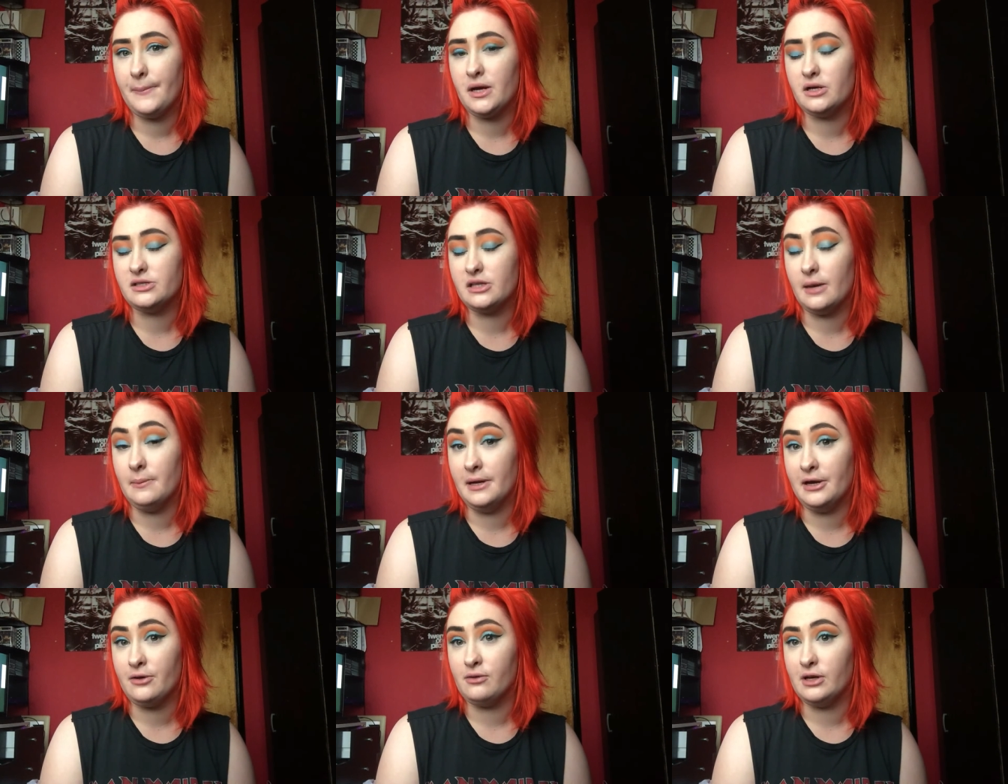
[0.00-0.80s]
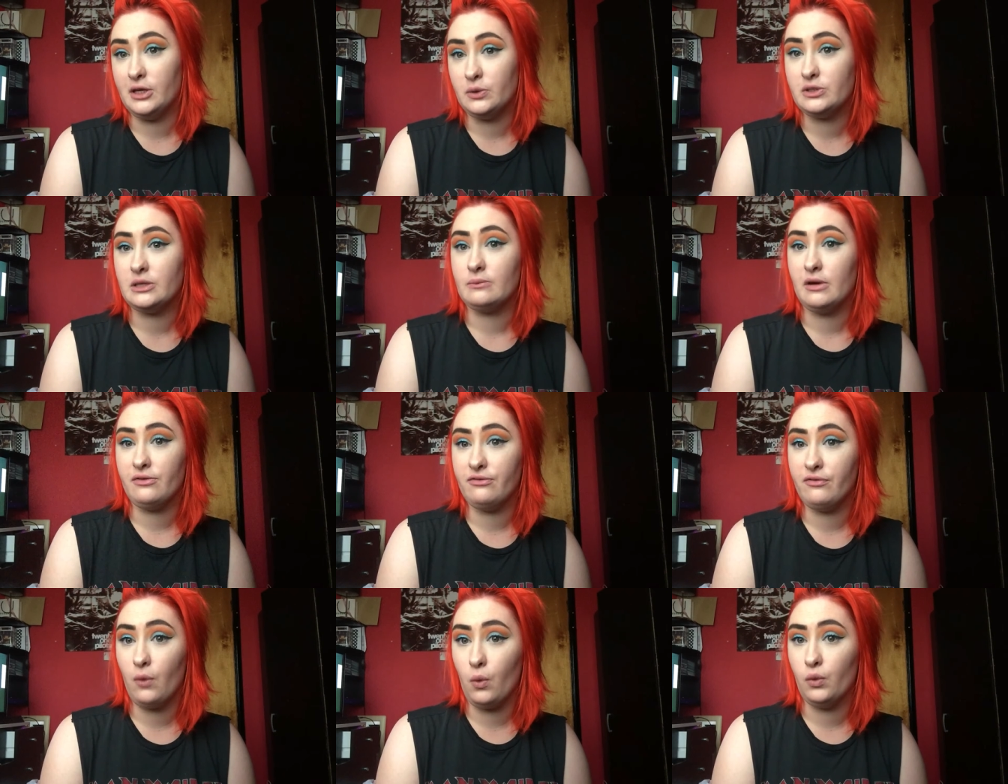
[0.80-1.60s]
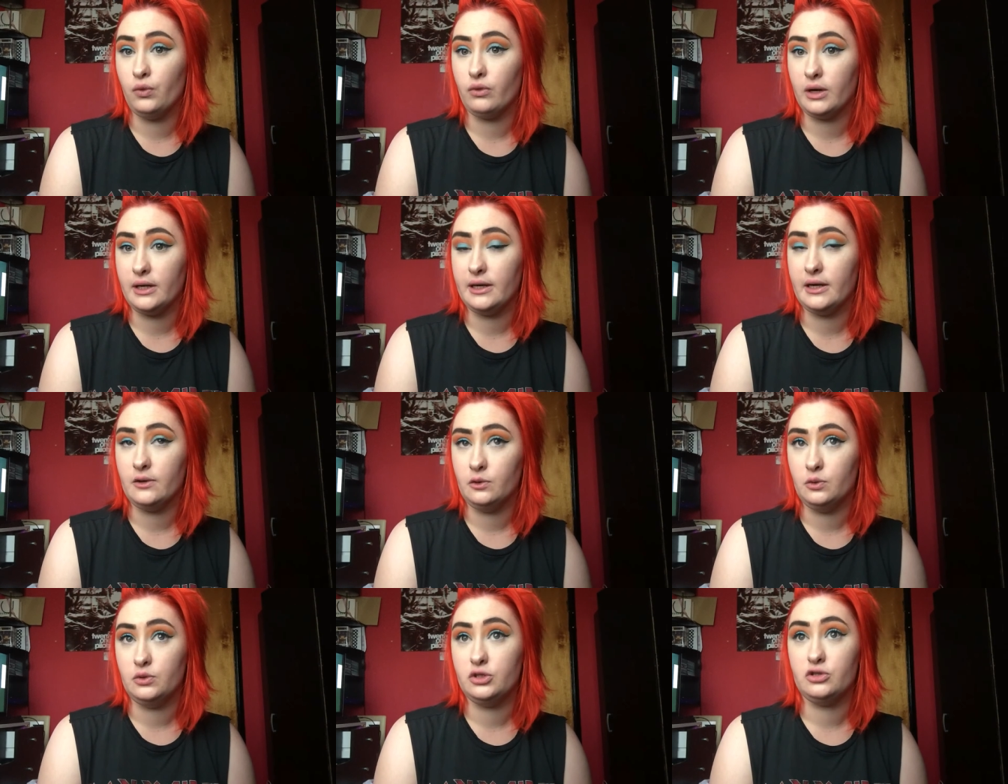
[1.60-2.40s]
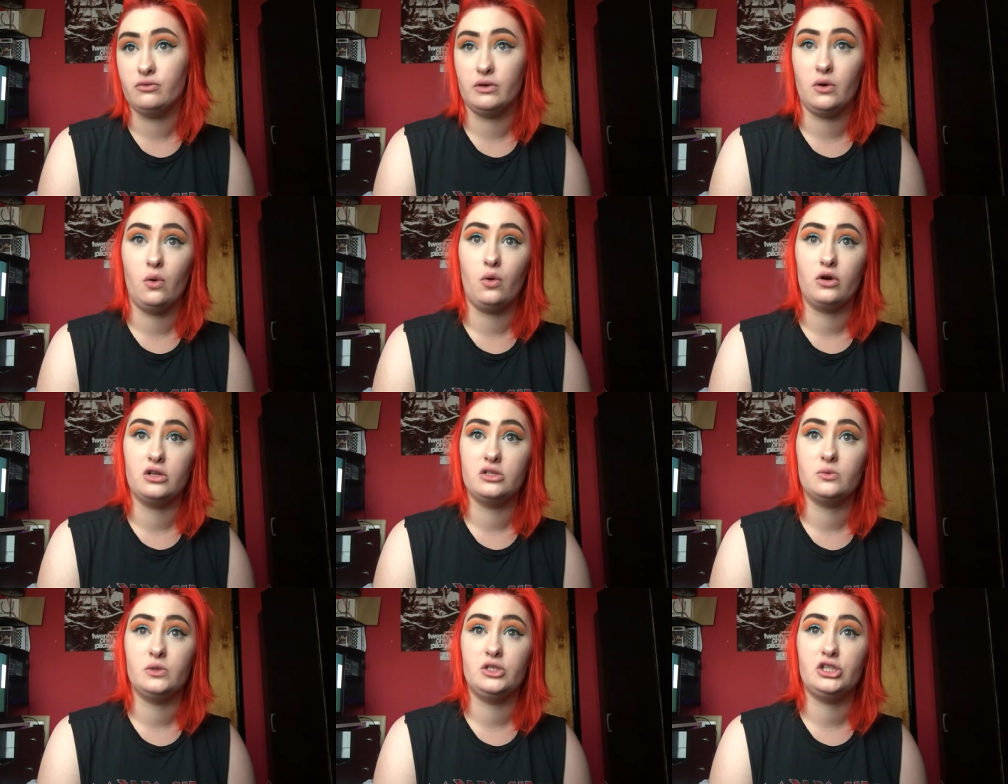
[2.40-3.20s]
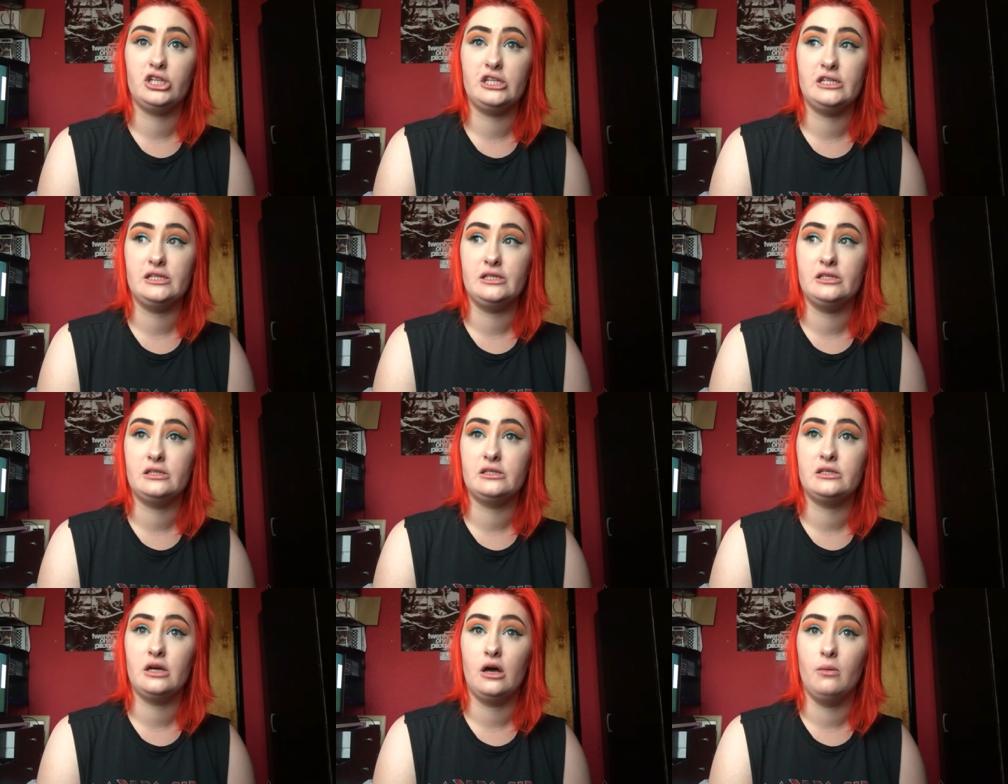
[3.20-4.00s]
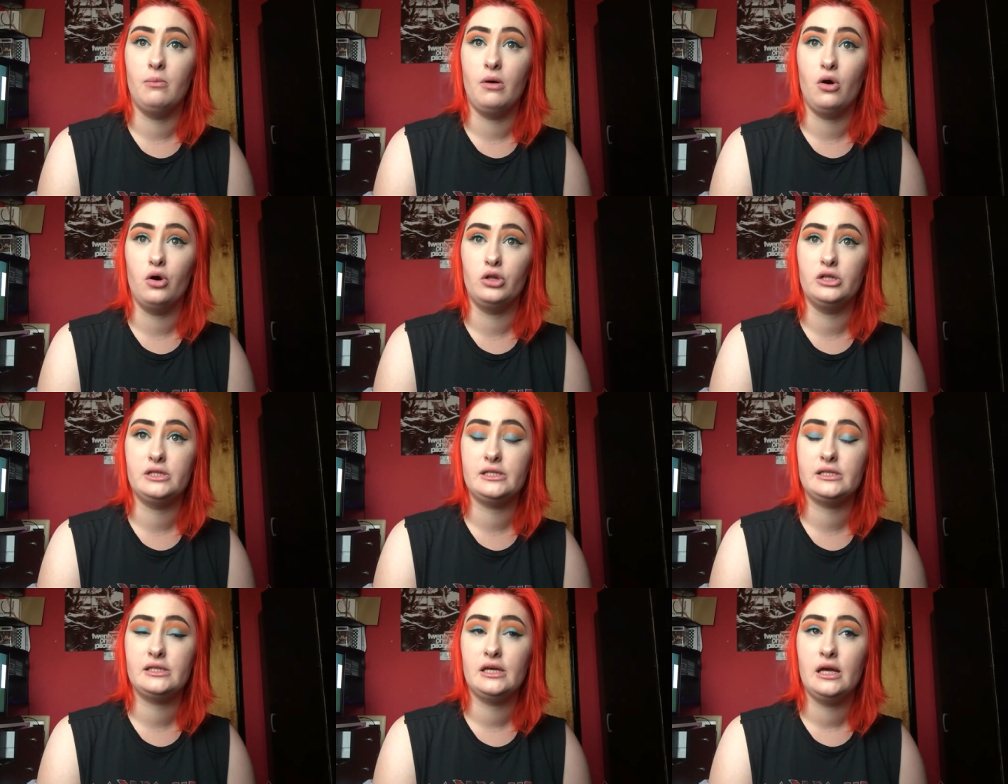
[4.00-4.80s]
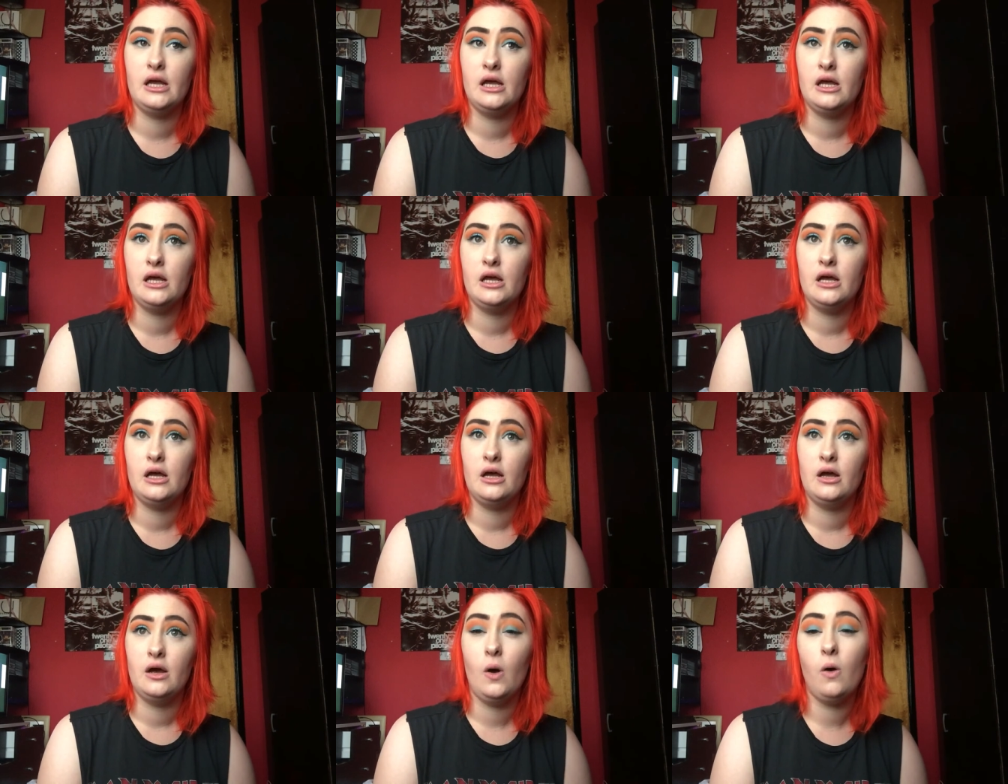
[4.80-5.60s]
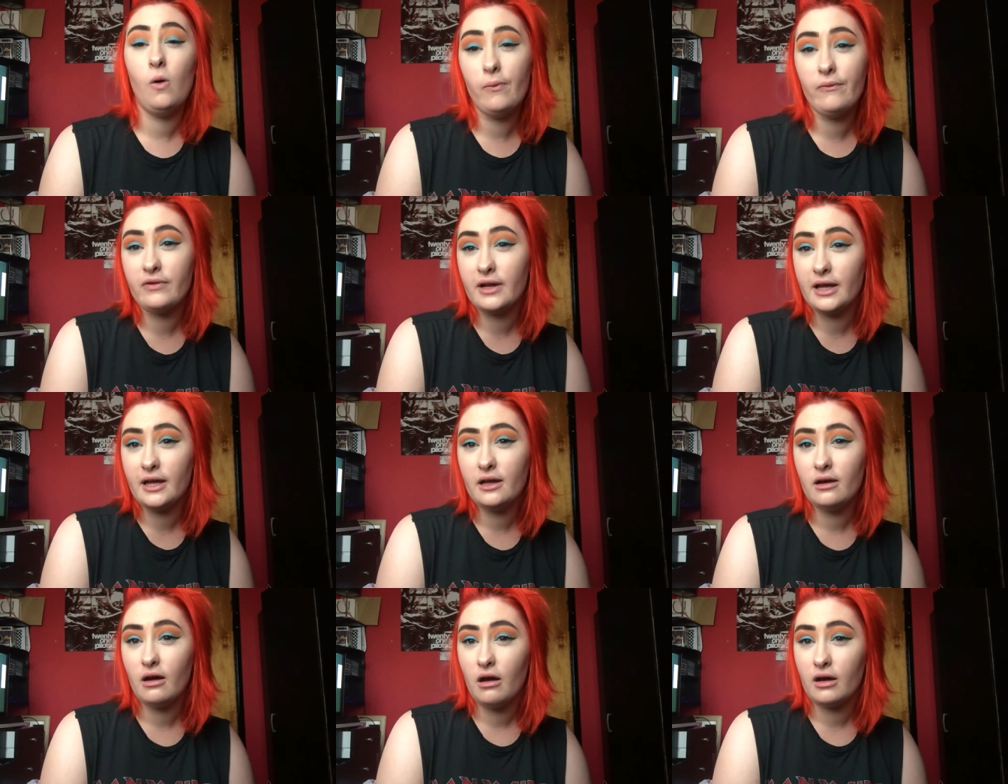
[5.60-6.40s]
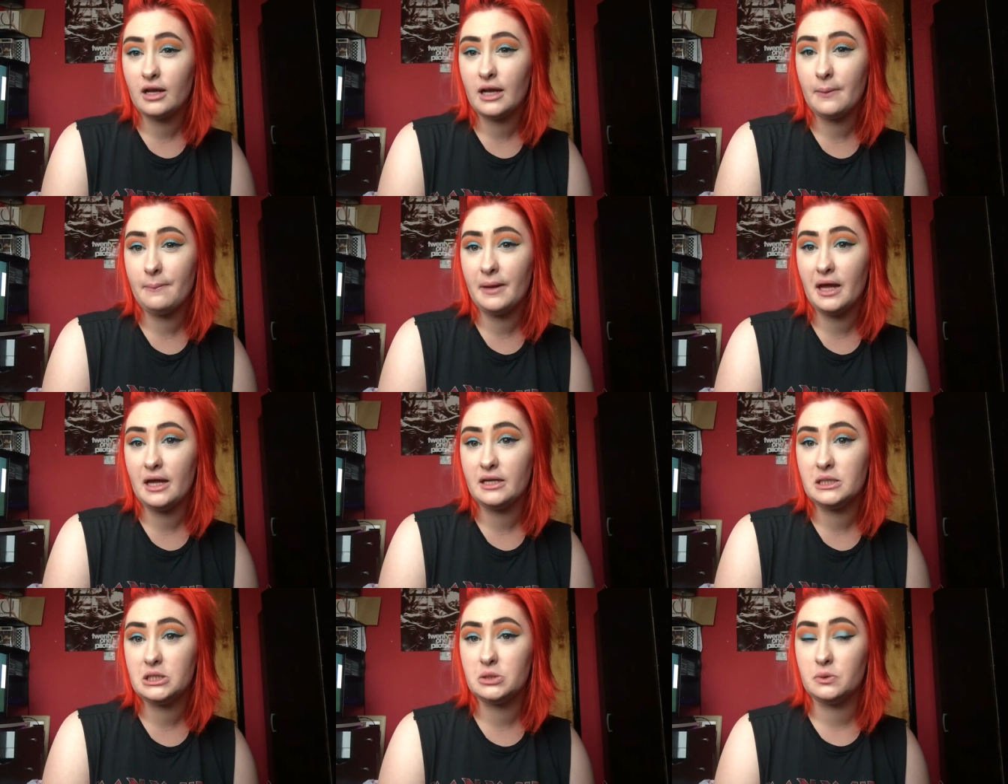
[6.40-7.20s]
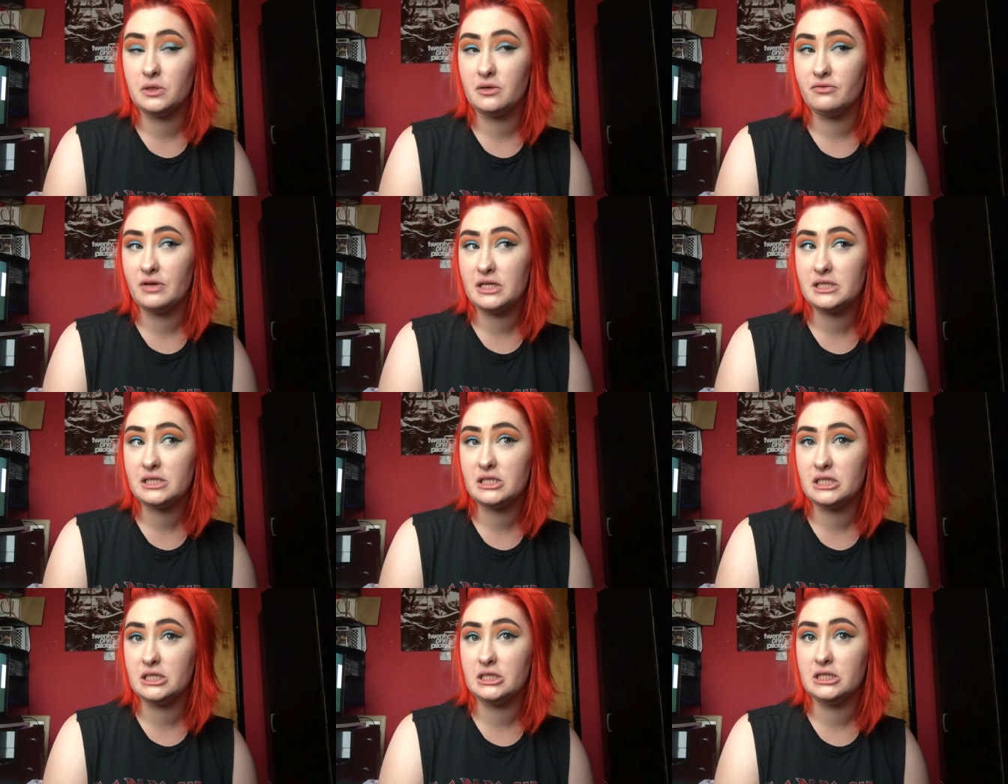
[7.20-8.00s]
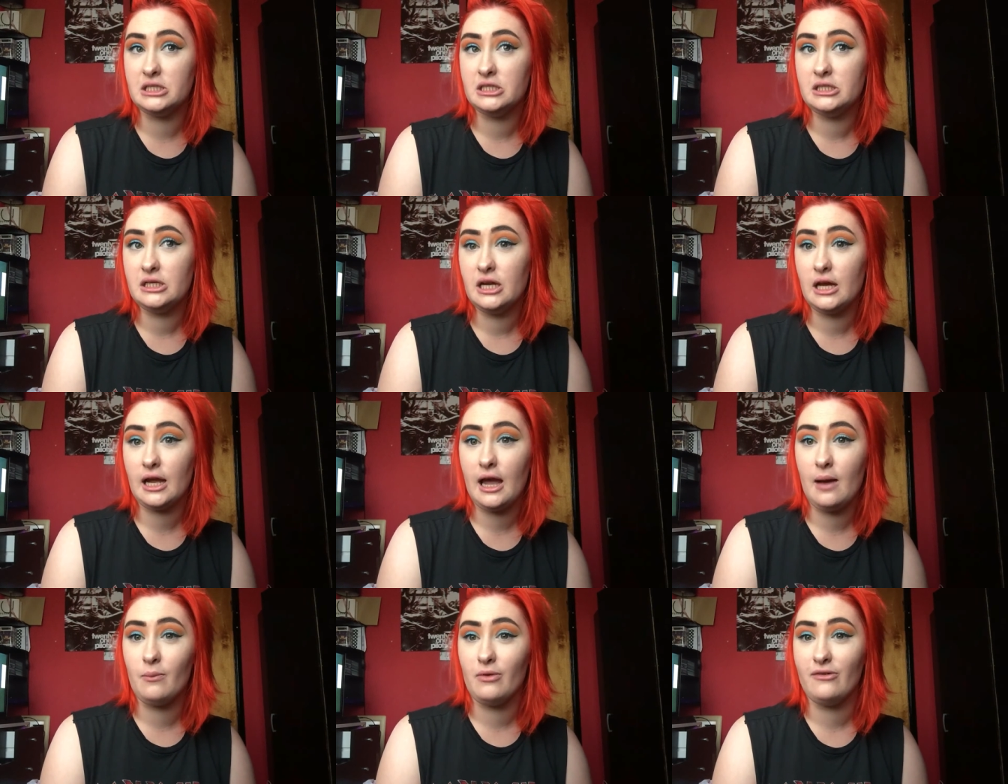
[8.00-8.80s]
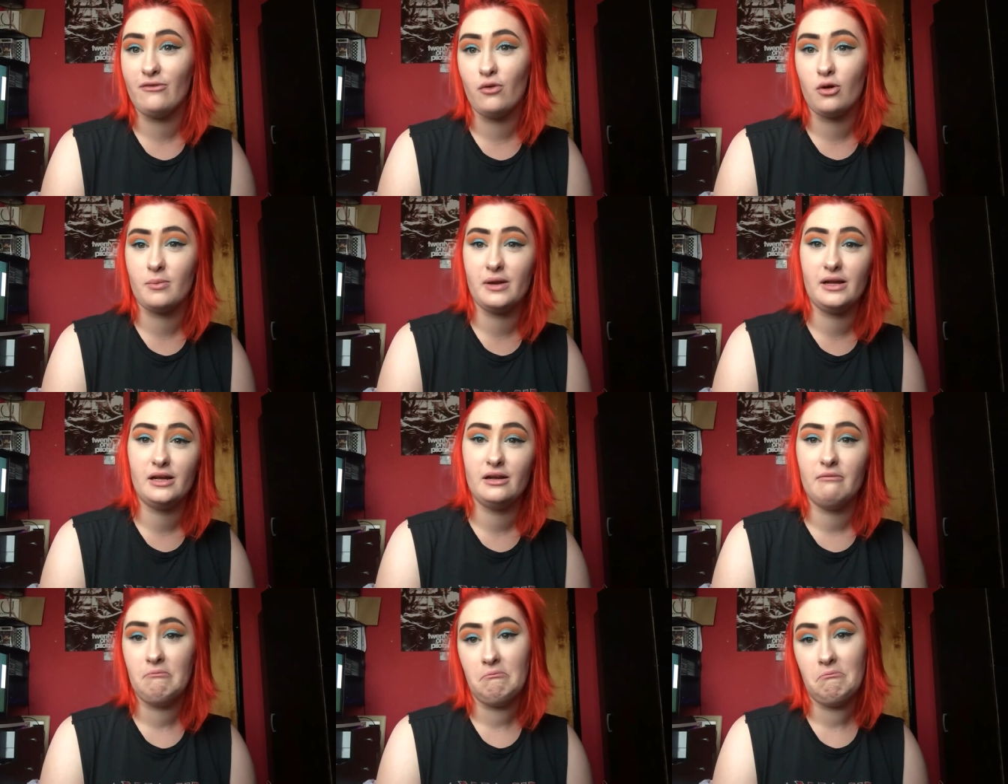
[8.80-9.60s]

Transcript: because I'm literally using my phone right now to record, which is a balls. Hopefully, I can get Bay to invest in a camera for me